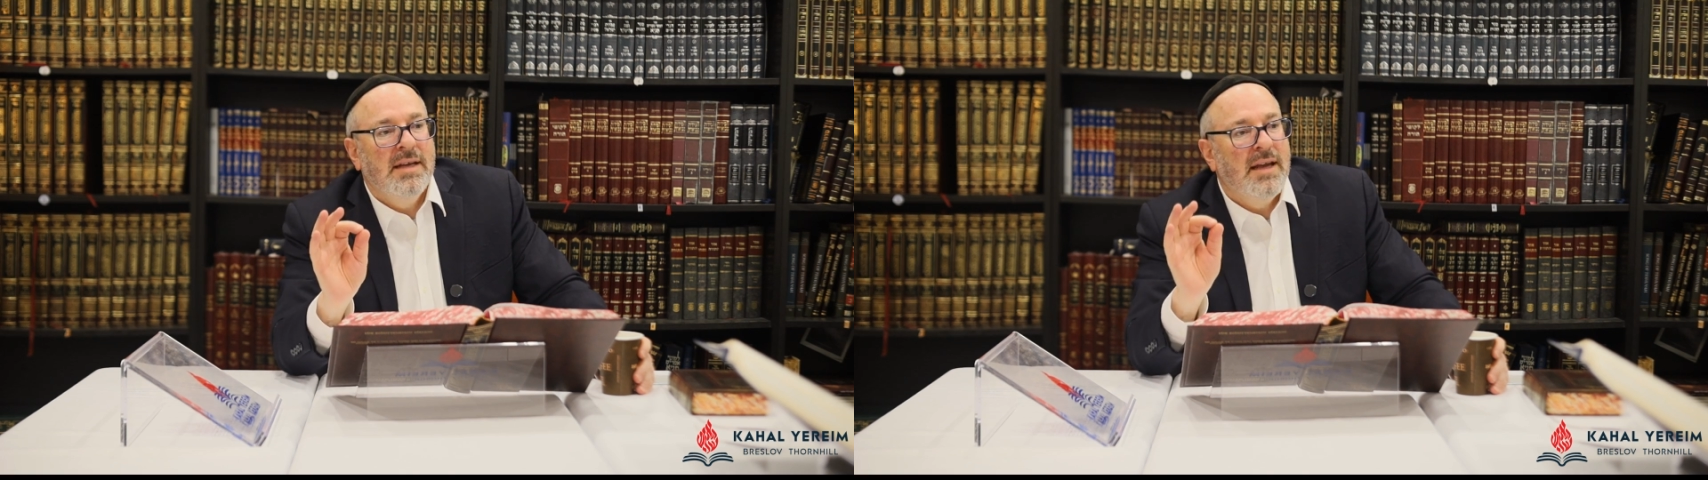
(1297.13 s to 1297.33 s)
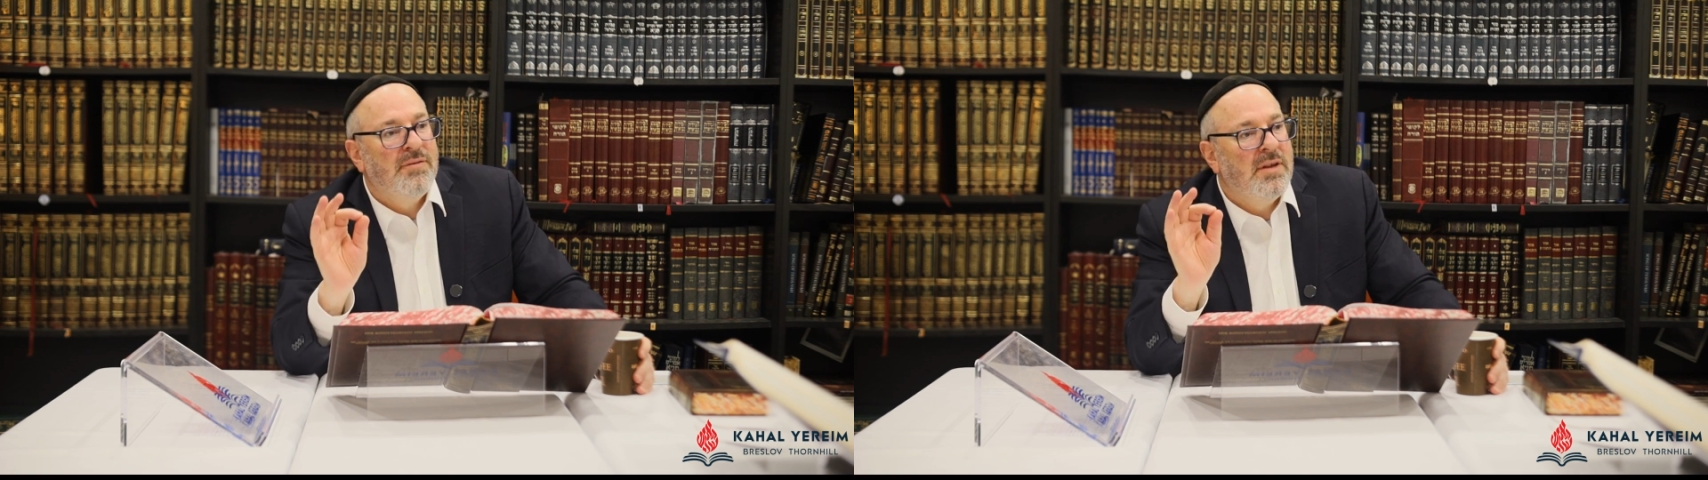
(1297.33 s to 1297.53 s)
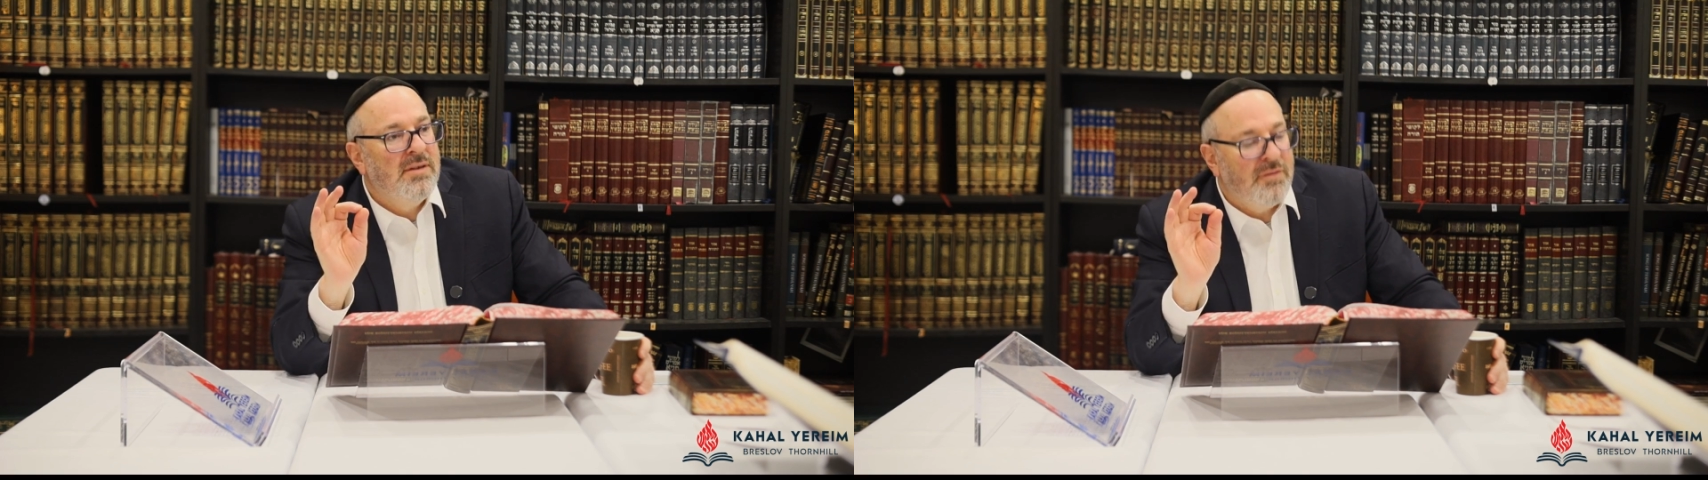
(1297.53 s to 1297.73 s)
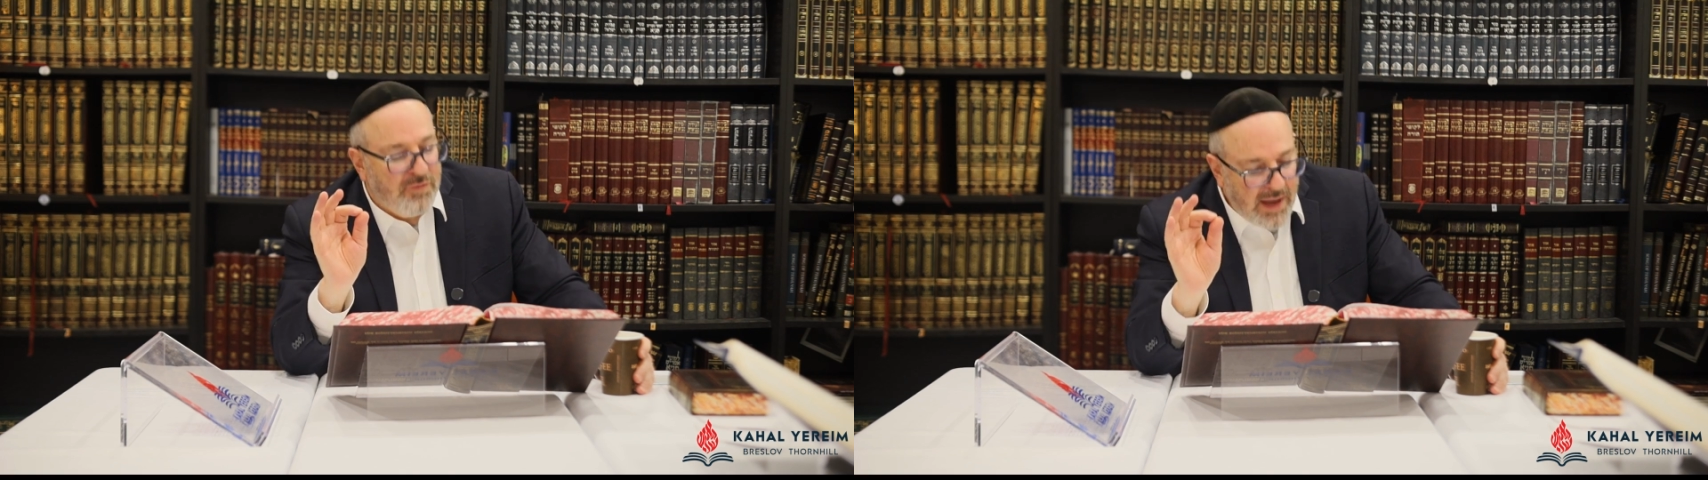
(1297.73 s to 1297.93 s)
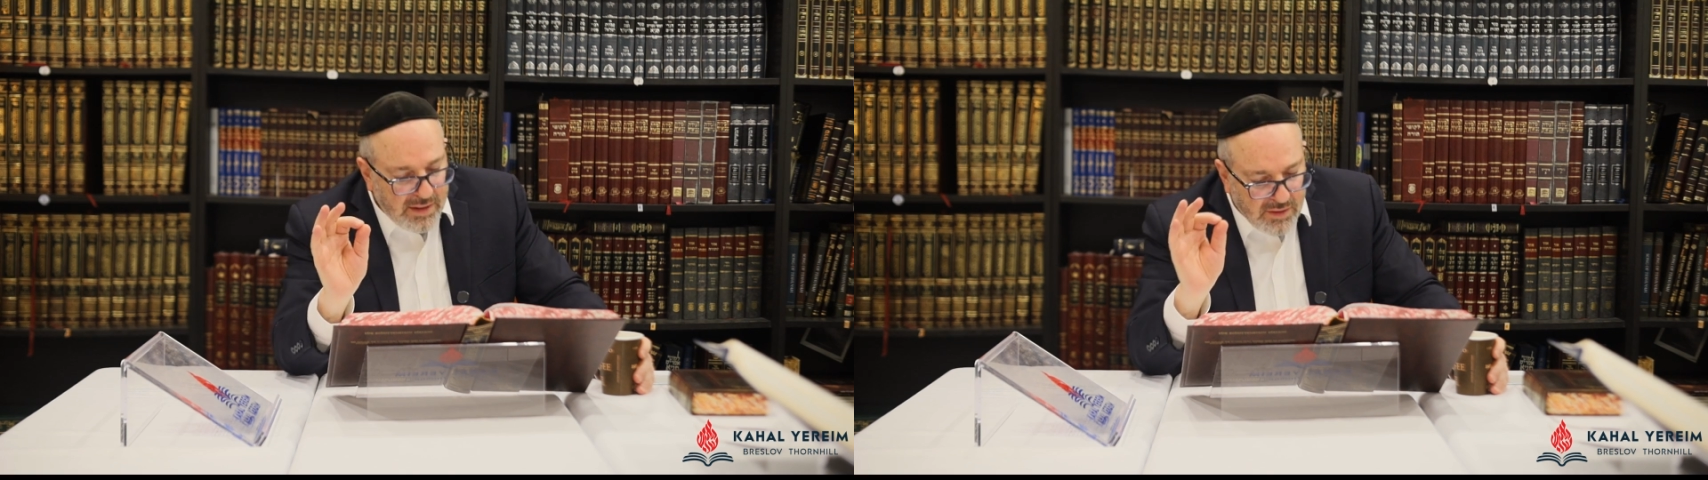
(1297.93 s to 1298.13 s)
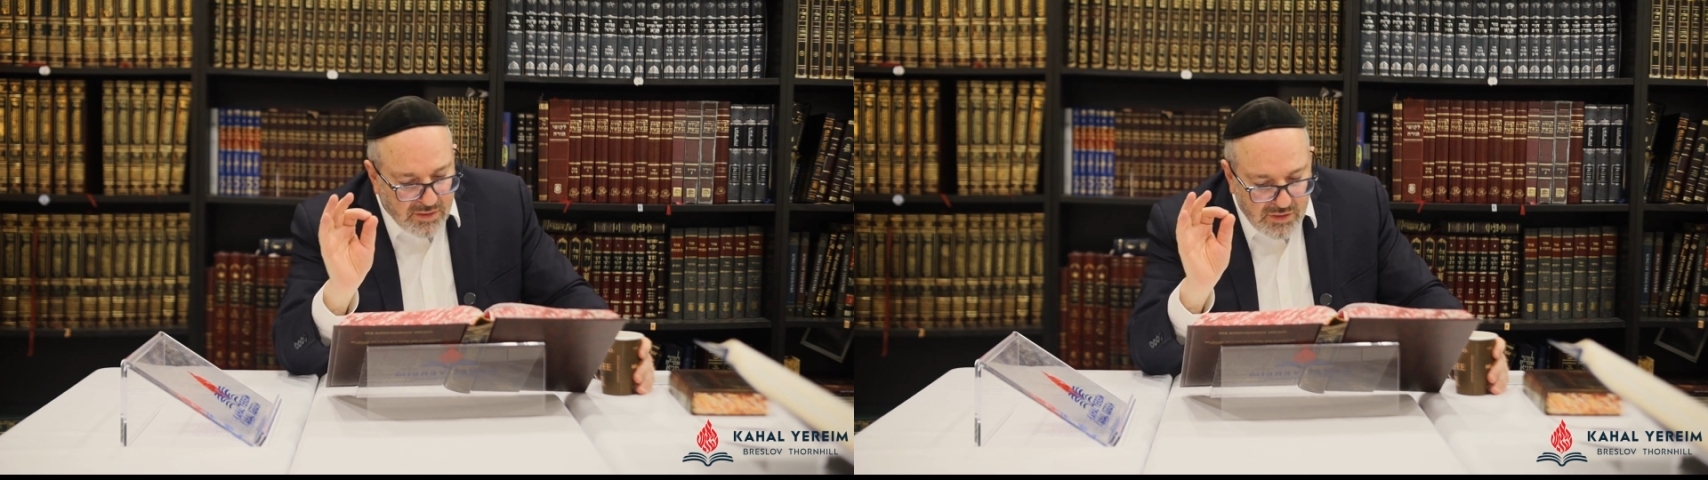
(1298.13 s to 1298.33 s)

If the defendant